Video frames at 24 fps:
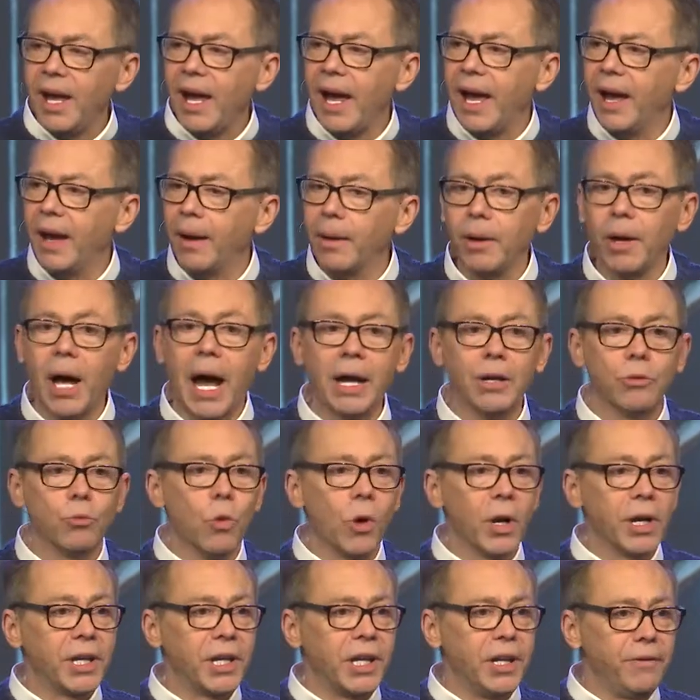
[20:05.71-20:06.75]
Uh, I
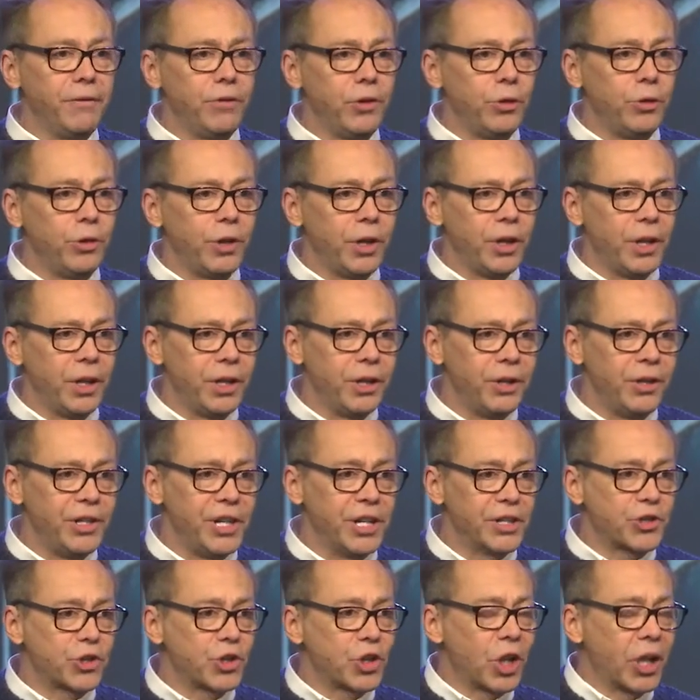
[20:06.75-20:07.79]
want to give you the
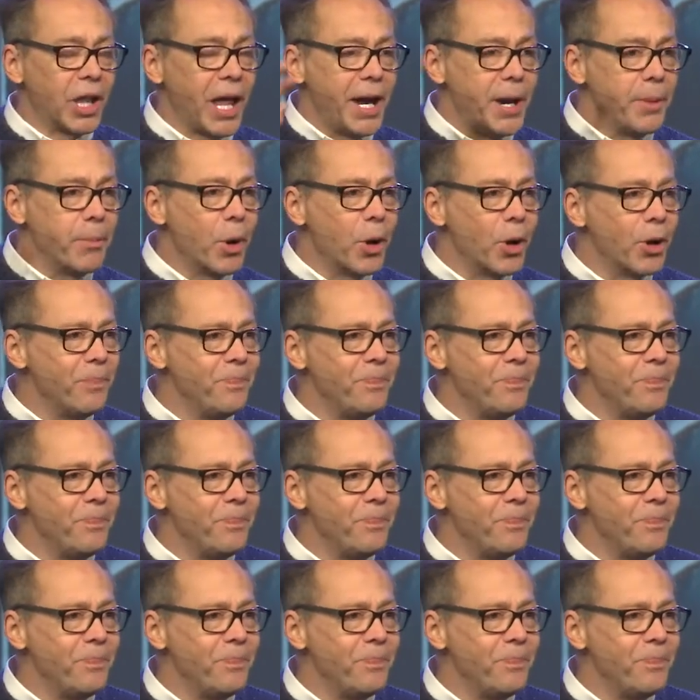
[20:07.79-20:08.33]
disclaimer.